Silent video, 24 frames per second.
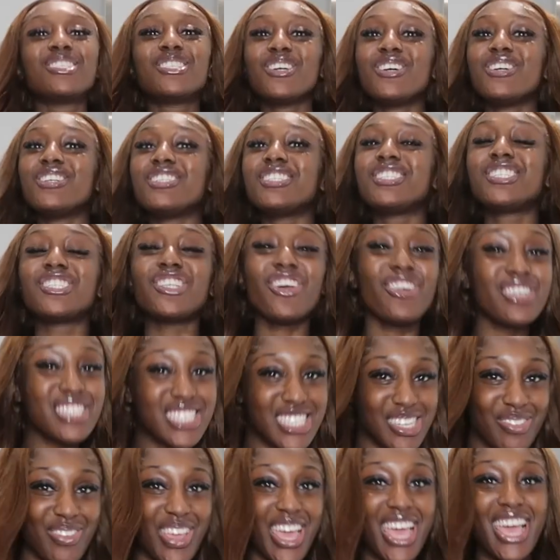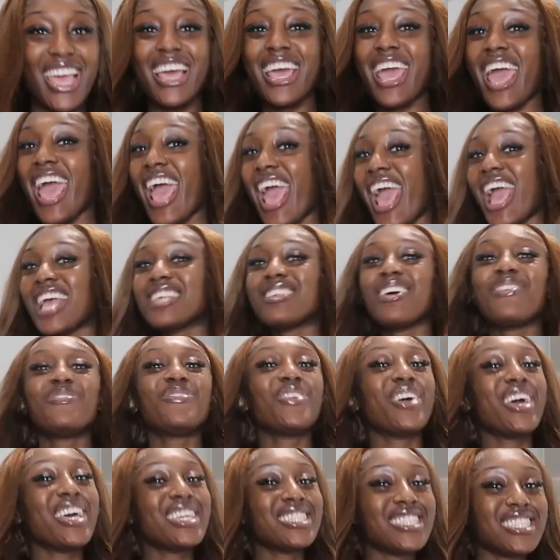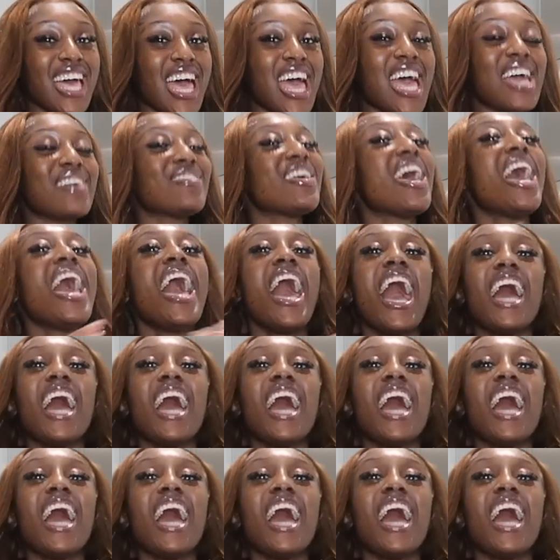Don't judge me, okay? It's my first time.